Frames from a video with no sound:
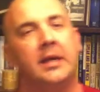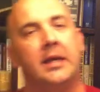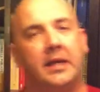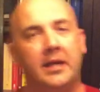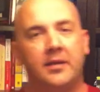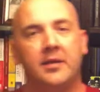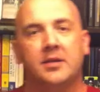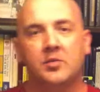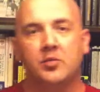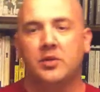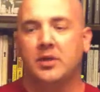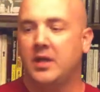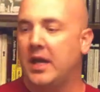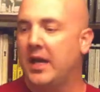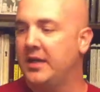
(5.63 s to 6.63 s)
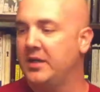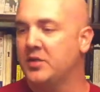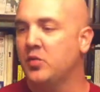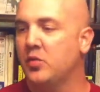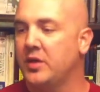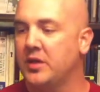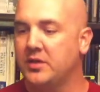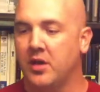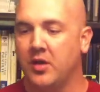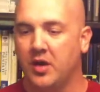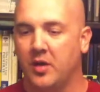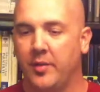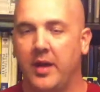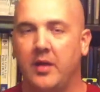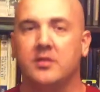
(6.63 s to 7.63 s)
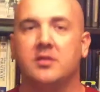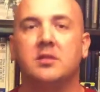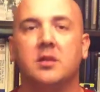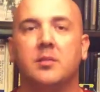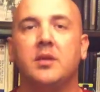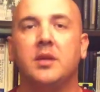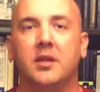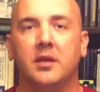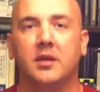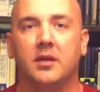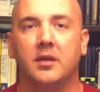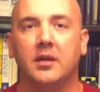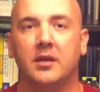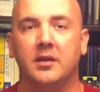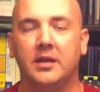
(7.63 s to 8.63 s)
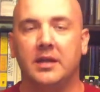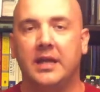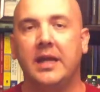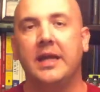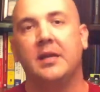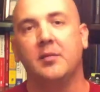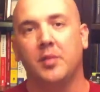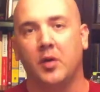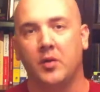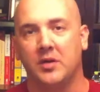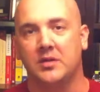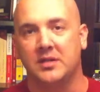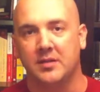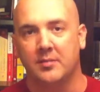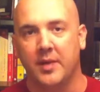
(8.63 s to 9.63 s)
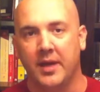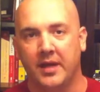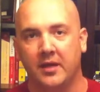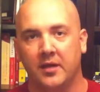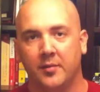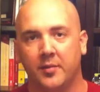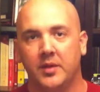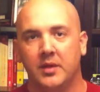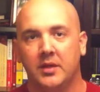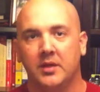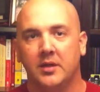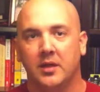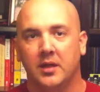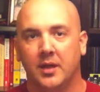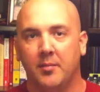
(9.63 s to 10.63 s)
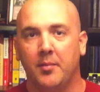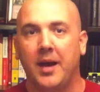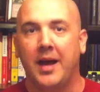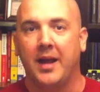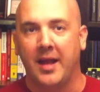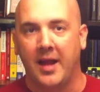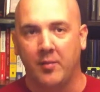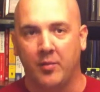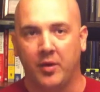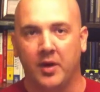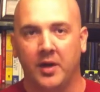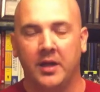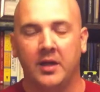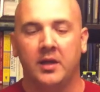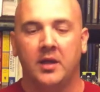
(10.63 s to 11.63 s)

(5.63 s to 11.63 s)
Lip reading: and in this one I just wanted to talk about some of the key components that make up my library.